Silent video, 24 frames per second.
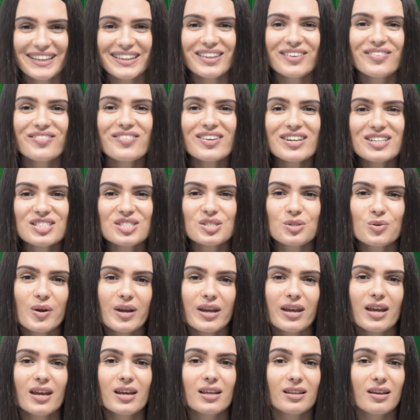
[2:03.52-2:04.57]
The first
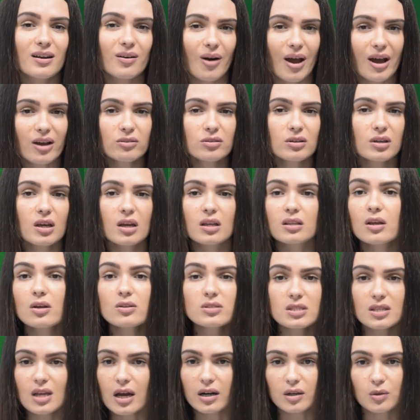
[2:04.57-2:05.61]
trick in the round
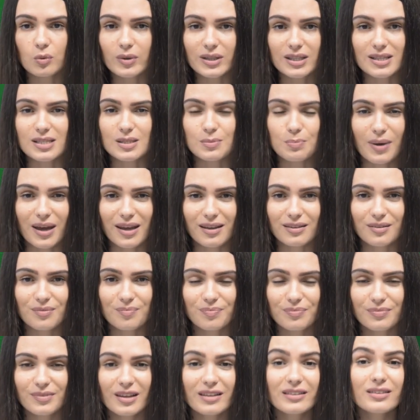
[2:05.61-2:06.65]
cannot start with a spade.
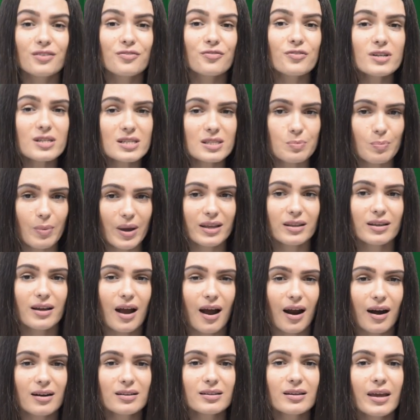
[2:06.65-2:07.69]
The first spade
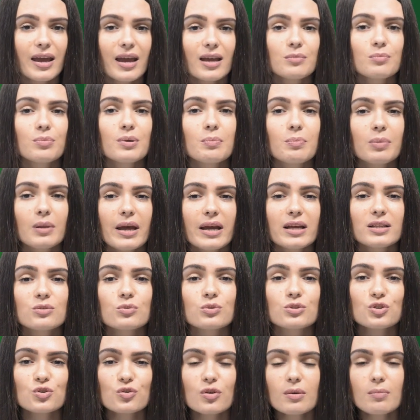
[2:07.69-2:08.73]
card can be played
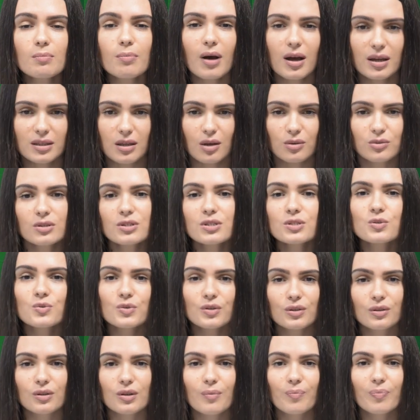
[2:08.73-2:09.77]
to trump another
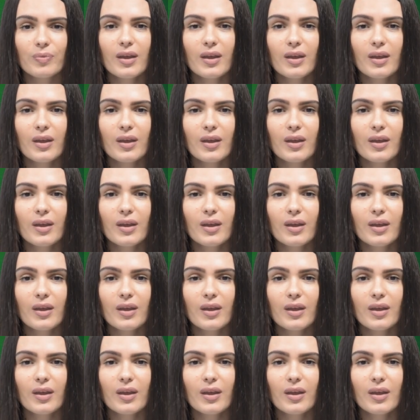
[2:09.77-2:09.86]
suit.